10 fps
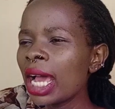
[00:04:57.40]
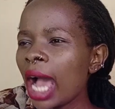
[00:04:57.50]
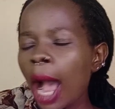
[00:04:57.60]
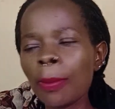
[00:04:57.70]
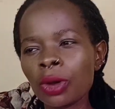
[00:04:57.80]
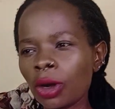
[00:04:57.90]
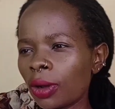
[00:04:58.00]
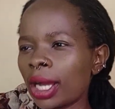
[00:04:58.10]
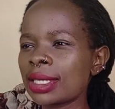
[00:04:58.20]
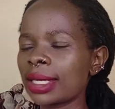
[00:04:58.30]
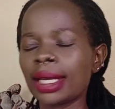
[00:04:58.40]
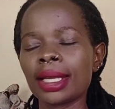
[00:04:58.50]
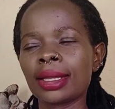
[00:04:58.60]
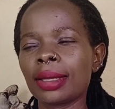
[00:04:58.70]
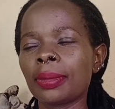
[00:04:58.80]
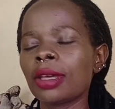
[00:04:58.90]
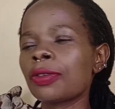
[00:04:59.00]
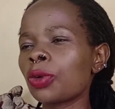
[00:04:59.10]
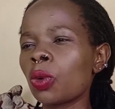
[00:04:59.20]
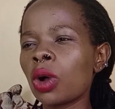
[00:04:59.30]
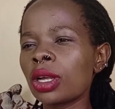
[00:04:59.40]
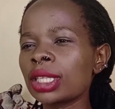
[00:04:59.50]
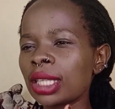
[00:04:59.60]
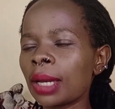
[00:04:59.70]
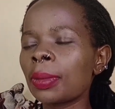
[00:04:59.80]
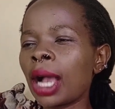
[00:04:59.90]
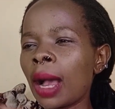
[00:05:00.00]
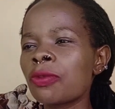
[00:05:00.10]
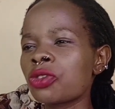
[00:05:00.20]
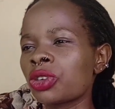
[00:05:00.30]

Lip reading: I'm no longer selling them. If you want them, come for